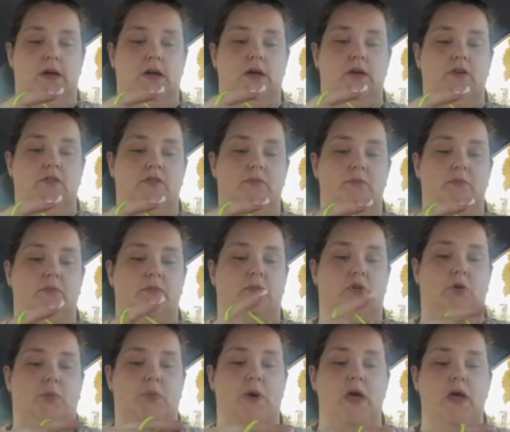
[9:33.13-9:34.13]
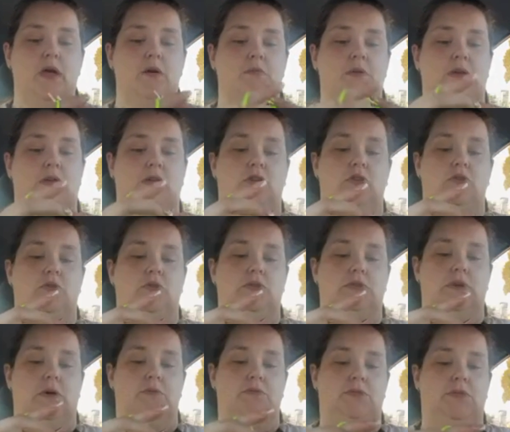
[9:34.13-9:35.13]
If you're paying me to do
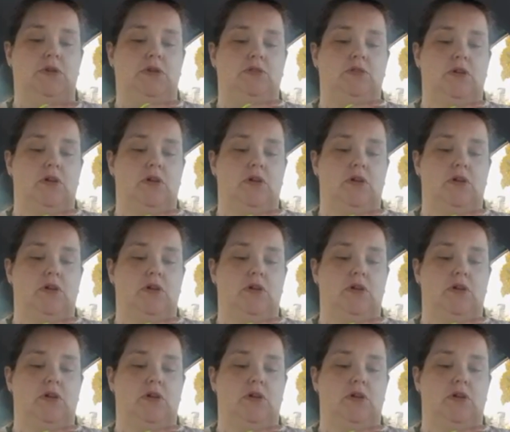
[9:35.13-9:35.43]
something,